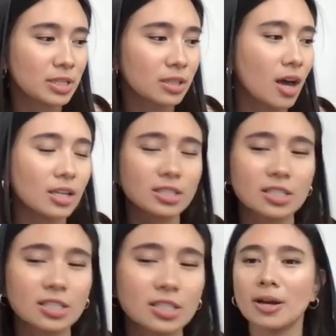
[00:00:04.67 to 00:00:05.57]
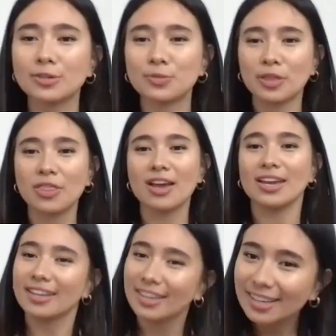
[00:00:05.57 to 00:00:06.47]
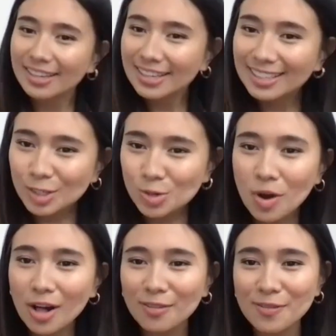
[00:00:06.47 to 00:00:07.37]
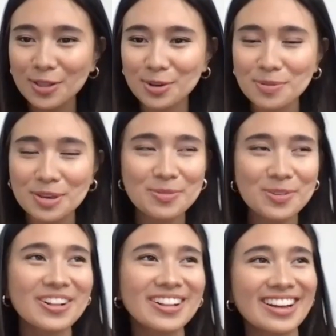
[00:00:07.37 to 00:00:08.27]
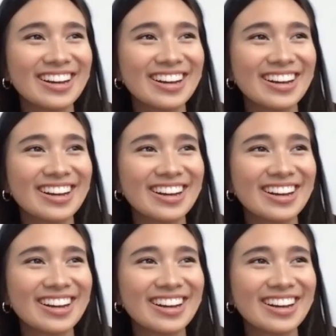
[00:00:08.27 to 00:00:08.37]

locked in a bus with like 12 other people.